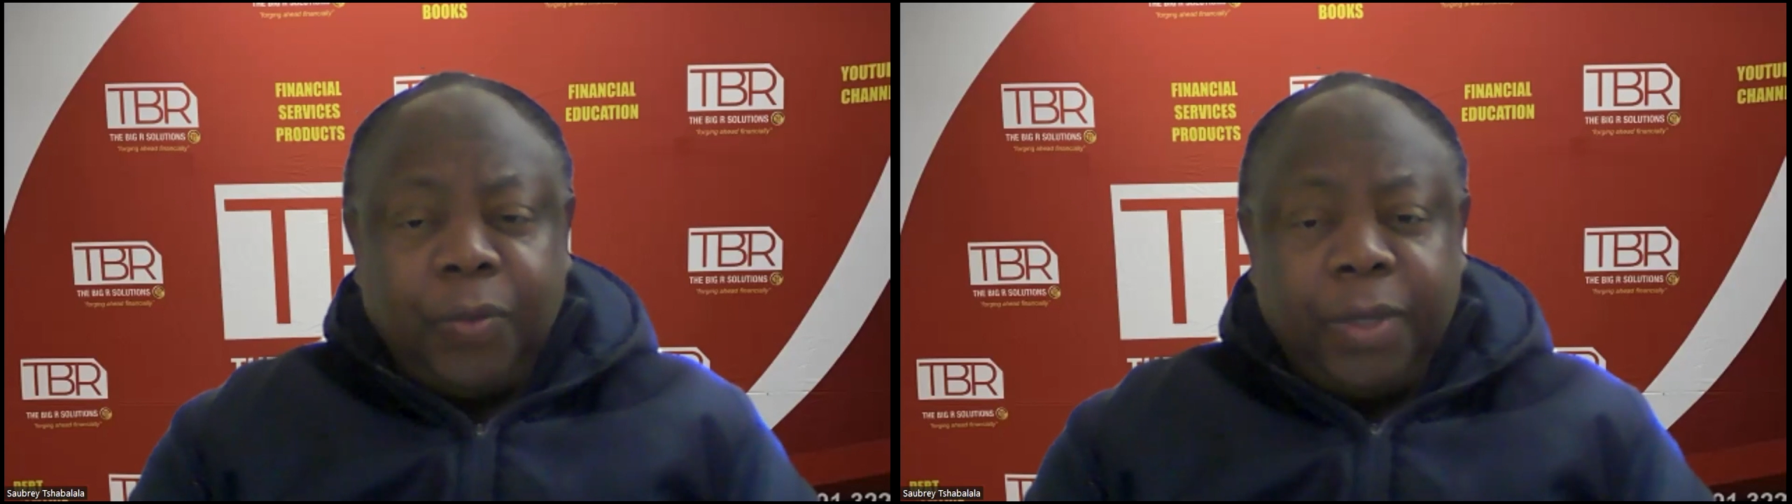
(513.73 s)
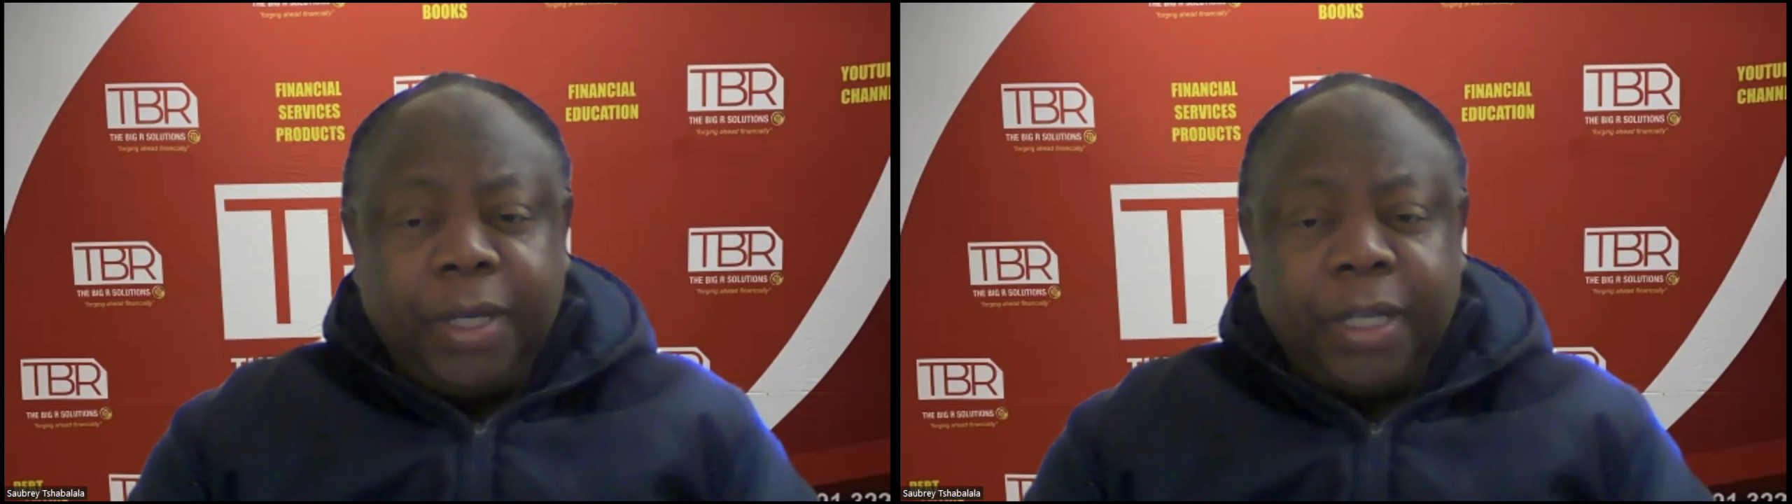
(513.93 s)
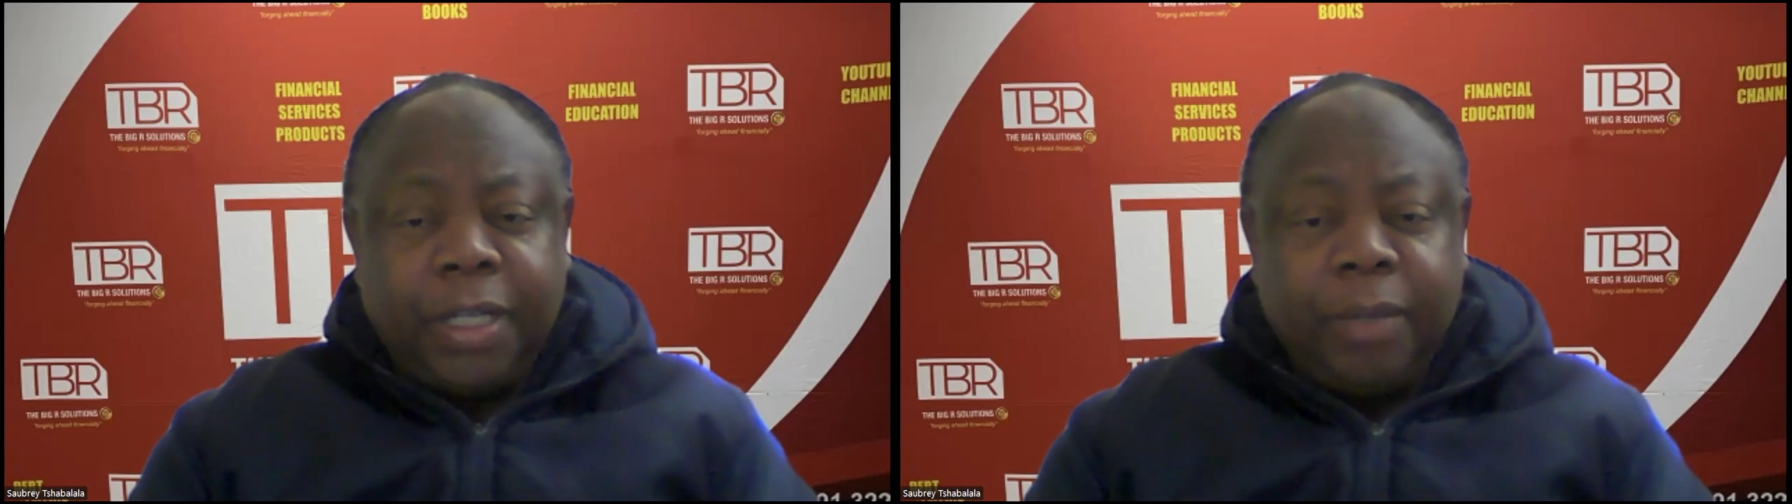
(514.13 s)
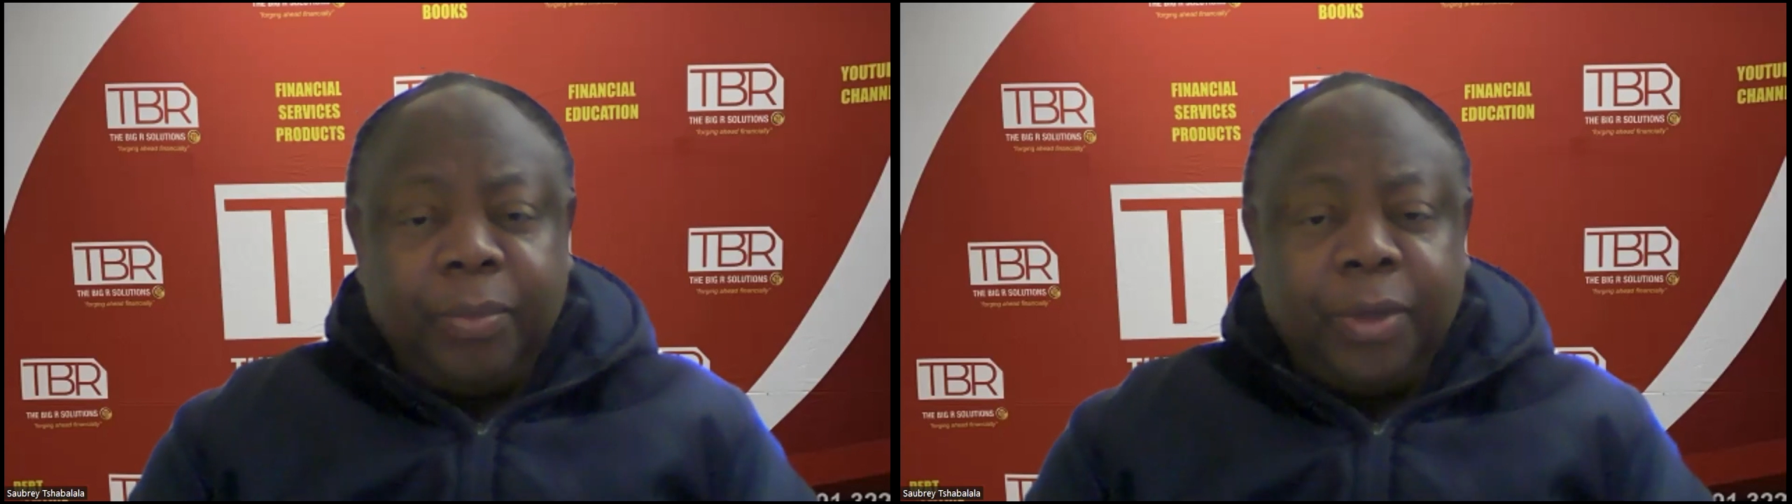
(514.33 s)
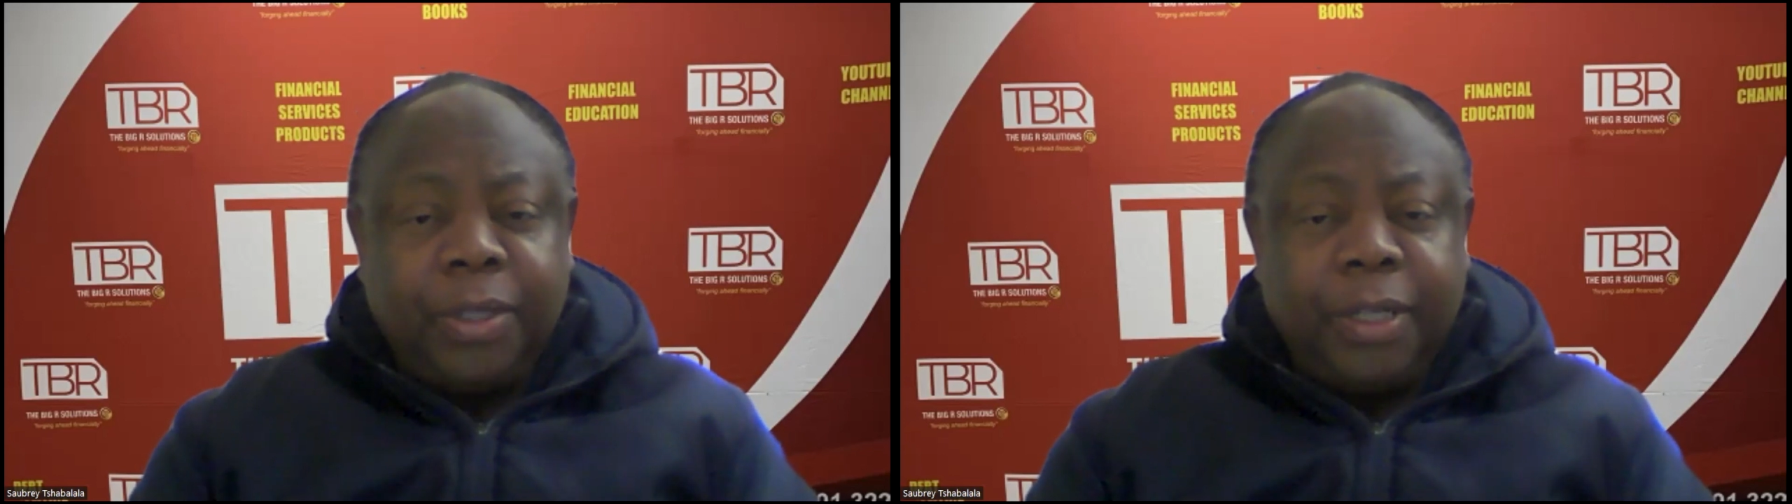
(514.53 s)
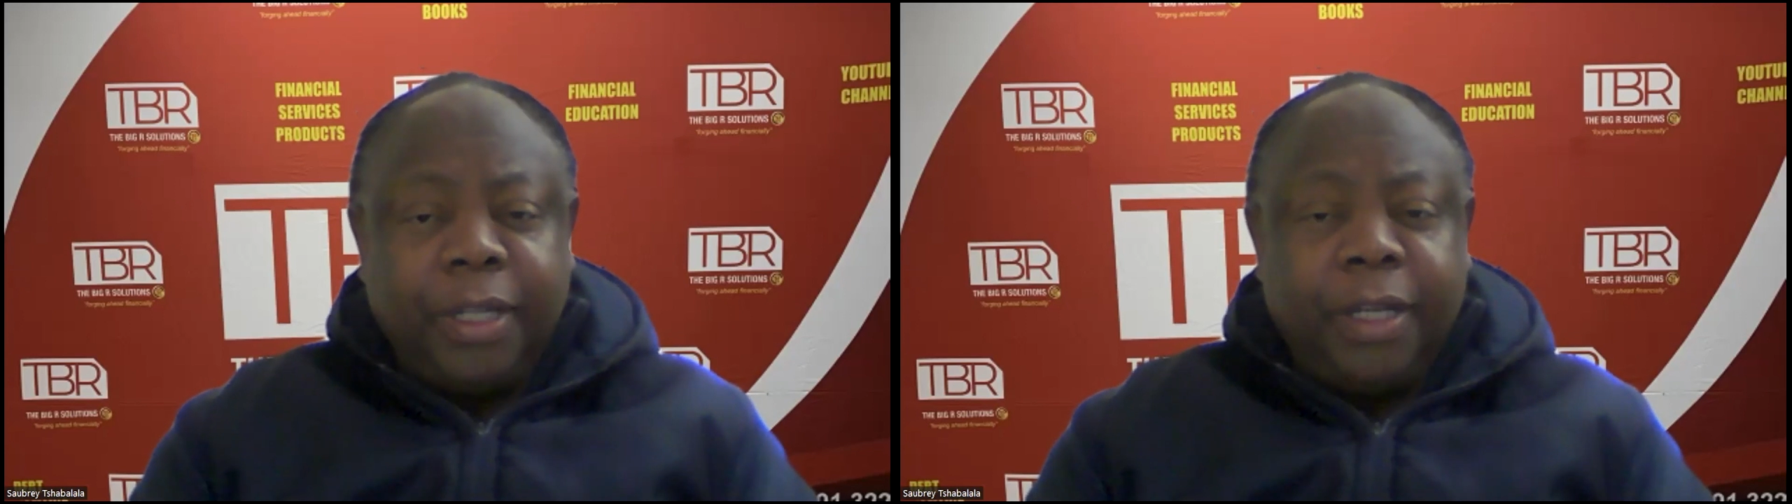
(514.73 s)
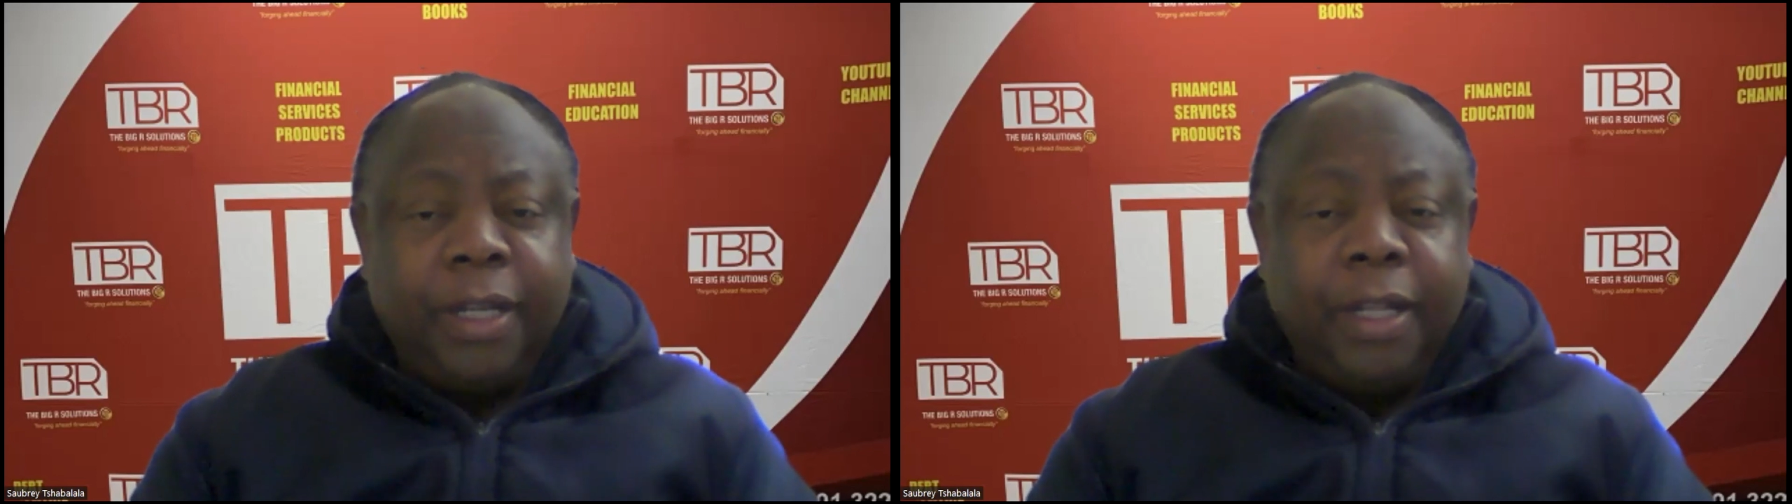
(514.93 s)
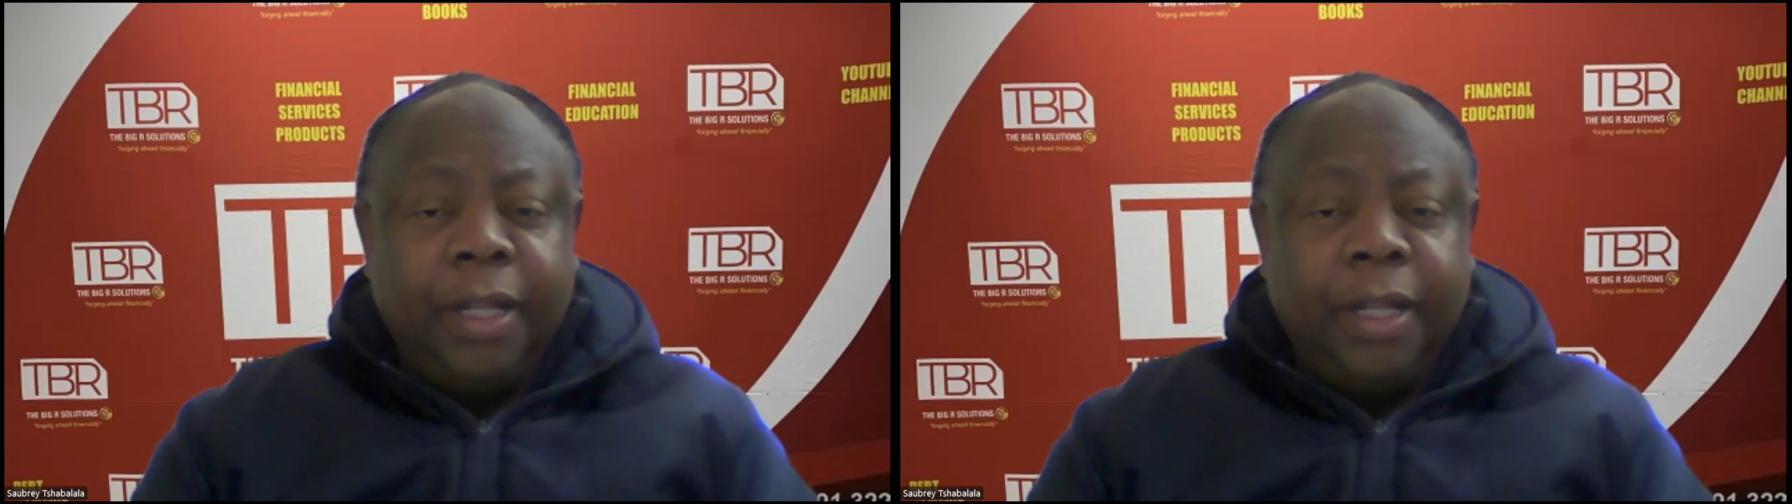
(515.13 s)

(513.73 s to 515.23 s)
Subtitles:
win the Champions League,